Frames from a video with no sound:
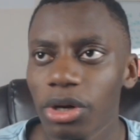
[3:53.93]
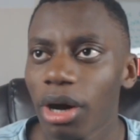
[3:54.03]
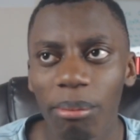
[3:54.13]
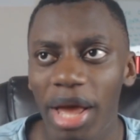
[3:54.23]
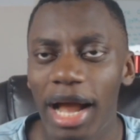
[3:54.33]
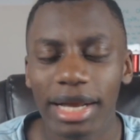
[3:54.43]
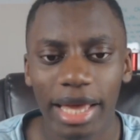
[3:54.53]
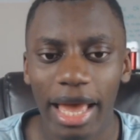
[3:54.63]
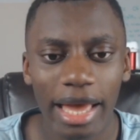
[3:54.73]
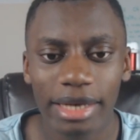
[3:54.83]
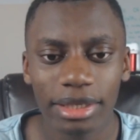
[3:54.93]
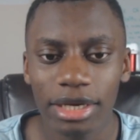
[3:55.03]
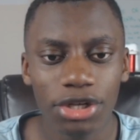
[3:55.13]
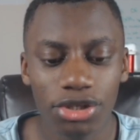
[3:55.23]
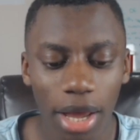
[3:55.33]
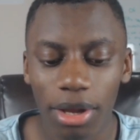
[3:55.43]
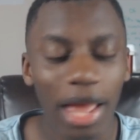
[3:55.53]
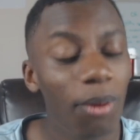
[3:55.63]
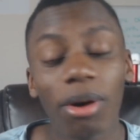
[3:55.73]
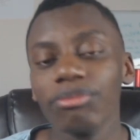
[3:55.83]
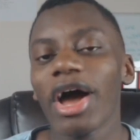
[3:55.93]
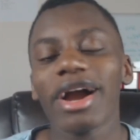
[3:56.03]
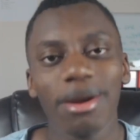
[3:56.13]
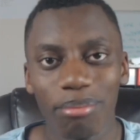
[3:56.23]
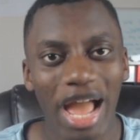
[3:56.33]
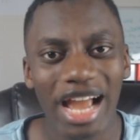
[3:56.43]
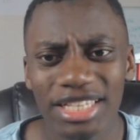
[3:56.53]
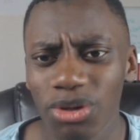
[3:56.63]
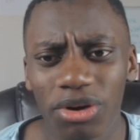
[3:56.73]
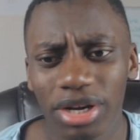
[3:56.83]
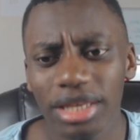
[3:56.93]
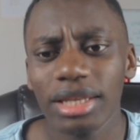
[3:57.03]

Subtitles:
come back and, not come back, he's already,